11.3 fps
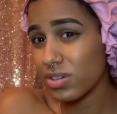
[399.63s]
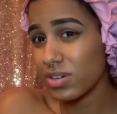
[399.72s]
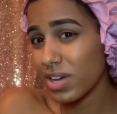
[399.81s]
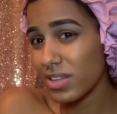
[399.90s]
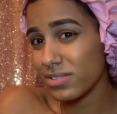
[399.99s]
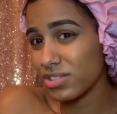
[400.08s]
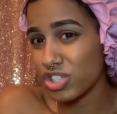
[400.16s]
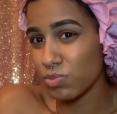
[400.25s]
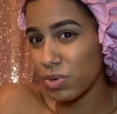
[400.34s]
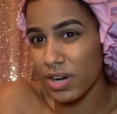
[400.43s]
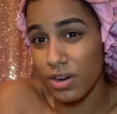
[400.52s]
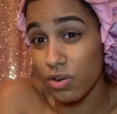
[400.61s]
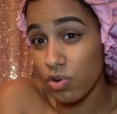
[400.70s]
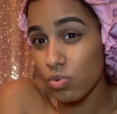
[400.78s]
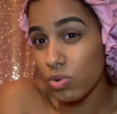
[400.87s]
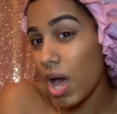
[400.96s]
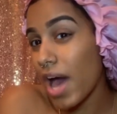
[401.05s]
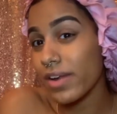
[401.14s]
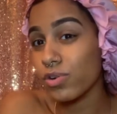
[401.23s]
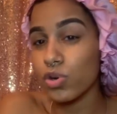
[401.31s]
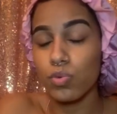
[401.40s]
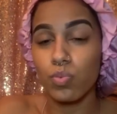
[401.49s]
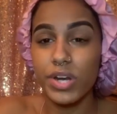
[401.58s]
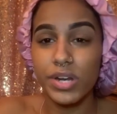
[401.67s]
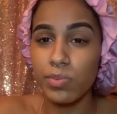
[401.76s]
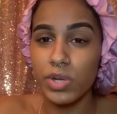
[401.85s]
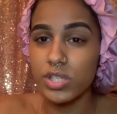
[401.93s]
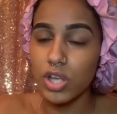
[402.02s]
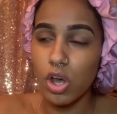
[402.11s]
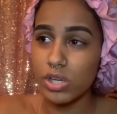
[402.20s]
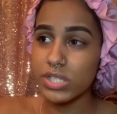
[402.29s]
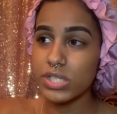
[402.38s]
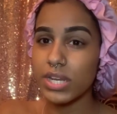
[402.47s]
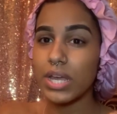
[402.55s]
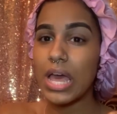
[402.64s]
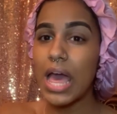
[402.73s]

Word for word: and she wanted to know. I don't know what it was, honestly,